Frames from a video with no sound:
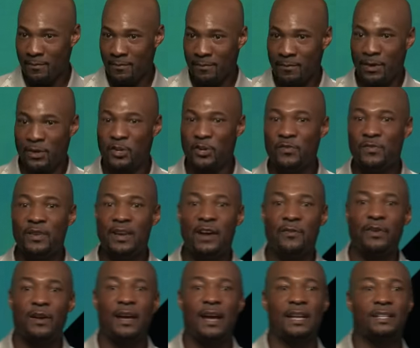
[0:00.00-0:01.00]
But you've
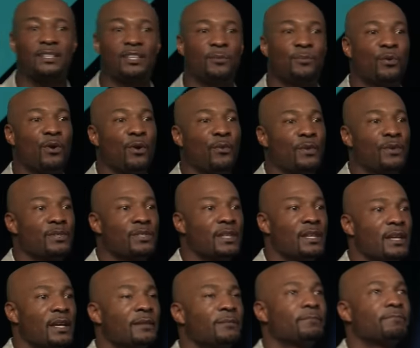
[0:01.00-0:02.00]
never got to the point where you
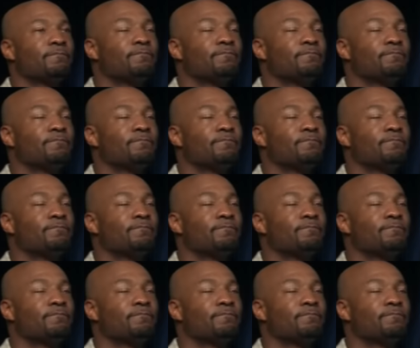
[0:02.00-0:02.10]
say it.